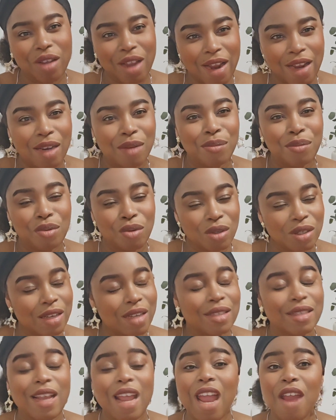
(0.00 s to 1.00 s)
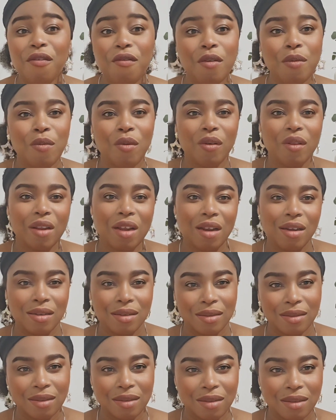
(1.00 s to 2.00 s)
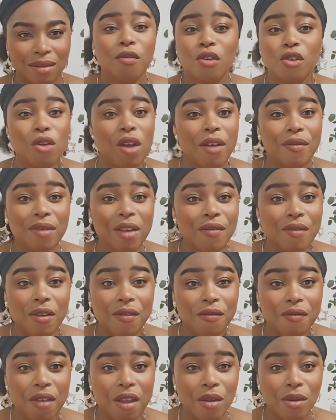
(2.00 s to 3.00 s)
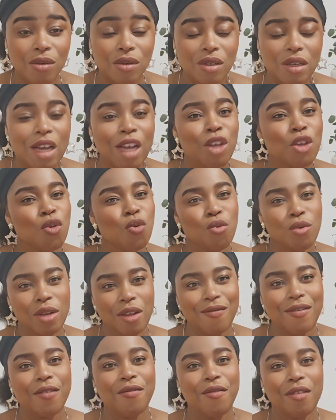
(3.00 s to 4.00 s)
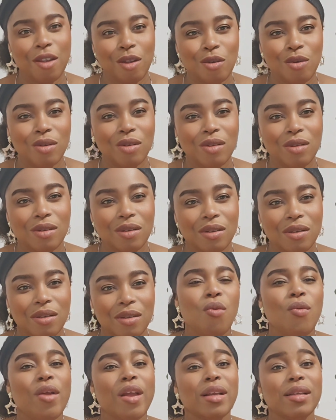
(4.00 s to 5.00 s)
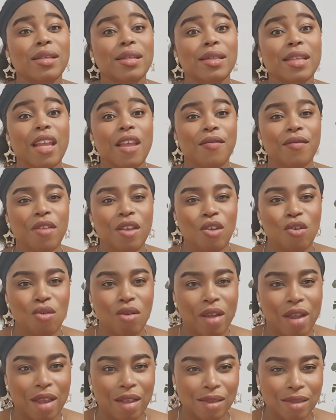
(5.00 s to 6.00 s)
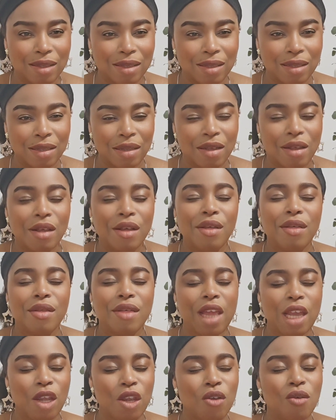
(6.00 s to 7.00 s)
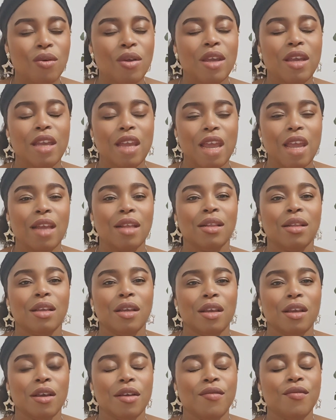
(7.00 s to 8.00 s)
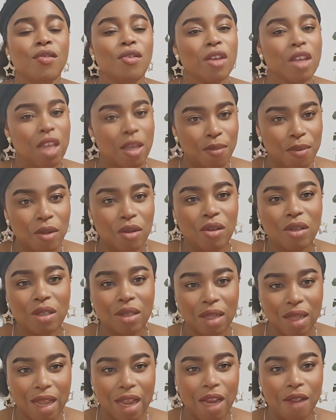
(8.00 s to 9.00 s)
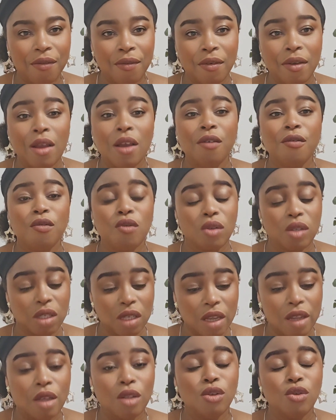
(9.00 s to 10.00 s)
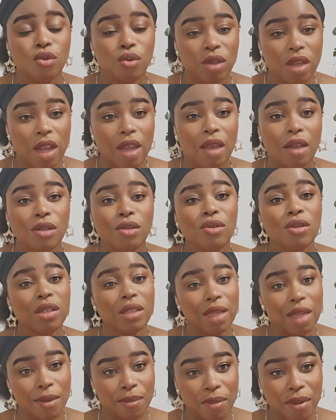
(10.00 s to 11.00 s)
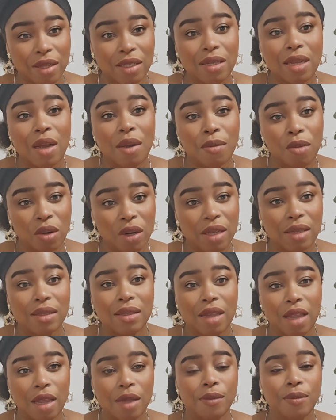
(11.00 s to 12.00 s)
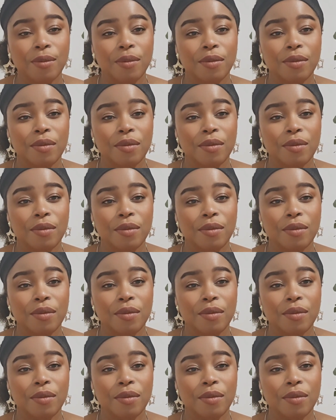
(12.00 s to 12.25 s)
to guide and protect every mother, for you have never failed and you will never fail us. We are safe in your hands. Thank you again for keeping us alive, for seeing today to celebrate our Mother's Day.